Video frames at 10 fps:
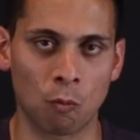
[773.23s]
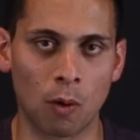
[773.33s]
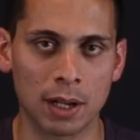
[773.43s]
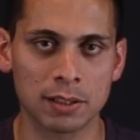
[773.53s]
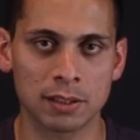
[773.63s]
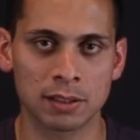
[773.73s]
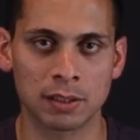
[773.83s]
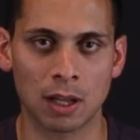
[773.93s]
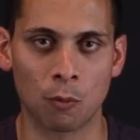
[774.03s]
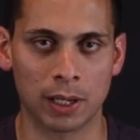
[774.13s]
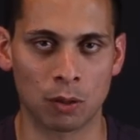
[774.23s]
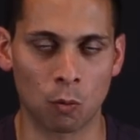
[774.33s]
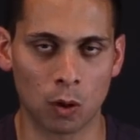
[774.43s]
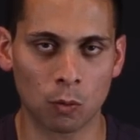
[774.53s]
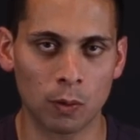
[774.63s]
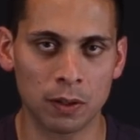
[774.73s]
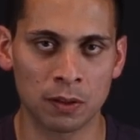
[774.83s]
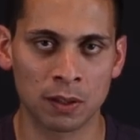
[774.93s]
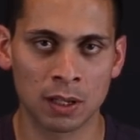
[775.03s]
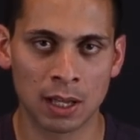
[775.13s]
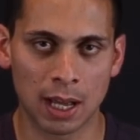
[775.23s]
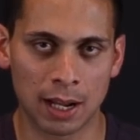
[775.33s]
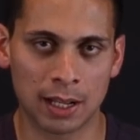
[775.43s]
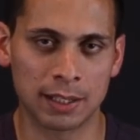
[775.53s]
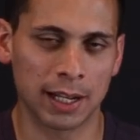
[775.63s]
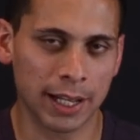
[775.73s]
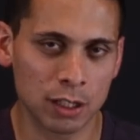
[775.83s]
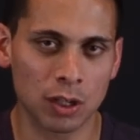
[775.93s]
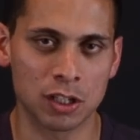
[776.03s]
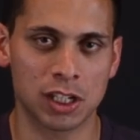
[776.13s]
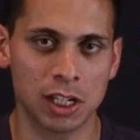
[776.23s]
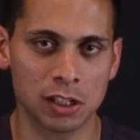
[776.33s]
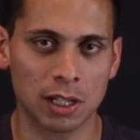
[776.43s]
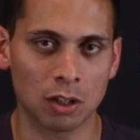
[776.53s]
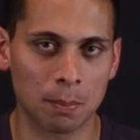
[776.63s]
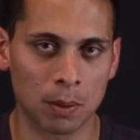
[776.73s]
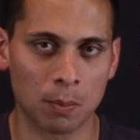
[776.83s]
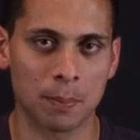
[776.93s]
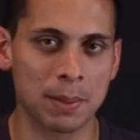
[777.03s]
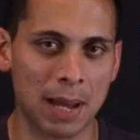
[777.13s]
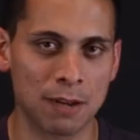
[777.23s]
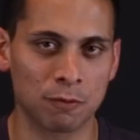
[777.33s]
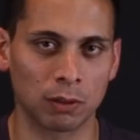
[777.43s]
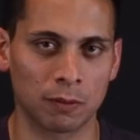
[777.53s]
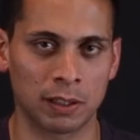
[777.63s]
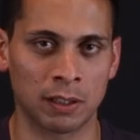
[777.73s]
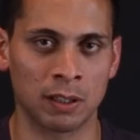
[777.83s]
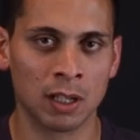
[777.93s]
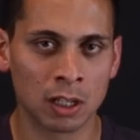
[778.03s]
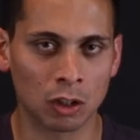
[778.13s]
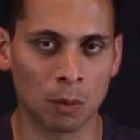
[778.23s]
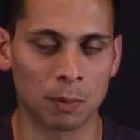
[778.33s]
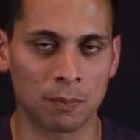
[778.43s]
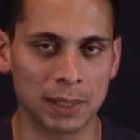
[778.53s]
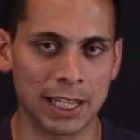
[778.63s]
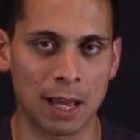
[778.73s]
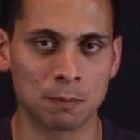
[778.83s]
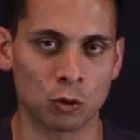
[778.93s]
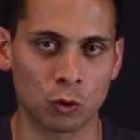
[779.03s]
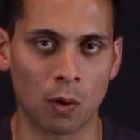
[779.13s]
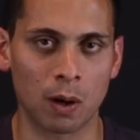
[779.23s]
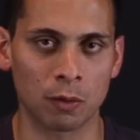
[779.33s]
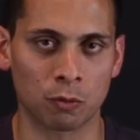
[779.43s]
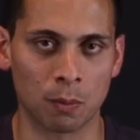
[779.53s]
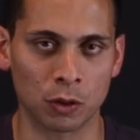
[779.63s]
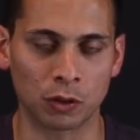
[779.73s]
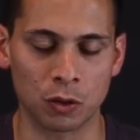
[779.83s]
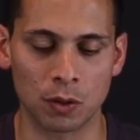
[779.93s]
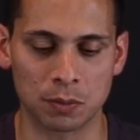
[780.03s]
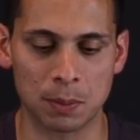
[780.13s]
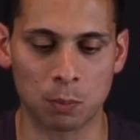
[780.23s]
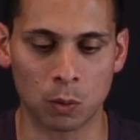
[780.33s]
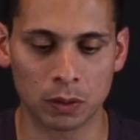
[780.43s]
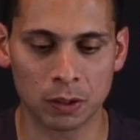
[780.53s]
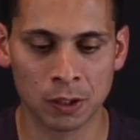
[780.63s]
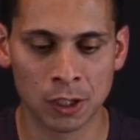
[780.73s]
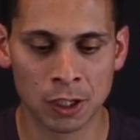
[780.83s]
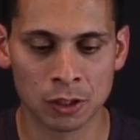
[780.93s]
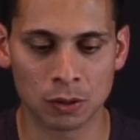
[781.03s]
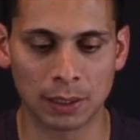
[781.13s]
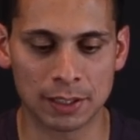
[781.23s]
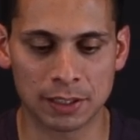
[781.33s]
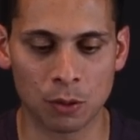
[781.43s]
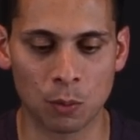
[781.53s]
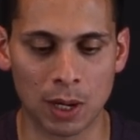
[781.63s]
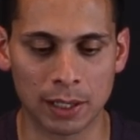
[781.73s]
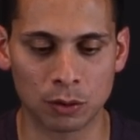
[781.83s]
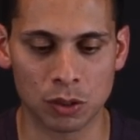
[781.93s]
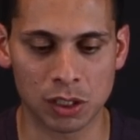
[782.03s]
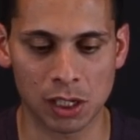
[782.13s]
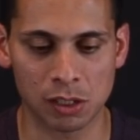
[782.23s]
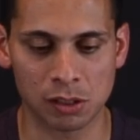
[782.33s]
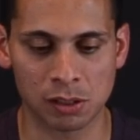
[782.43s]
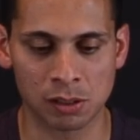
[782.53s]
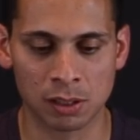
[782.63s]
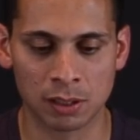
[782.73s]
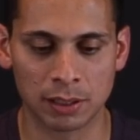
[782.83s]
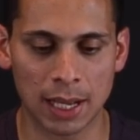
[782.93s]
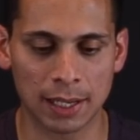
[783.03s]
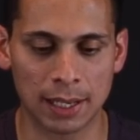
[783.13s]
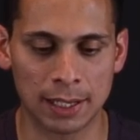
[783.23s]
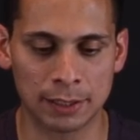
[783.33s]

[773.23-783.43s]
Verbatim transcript: ones that we can work with. And again, you can change that number, but be mindful of the number of milliamps you're drawing from your USB port. So let's say we wanted to change that guy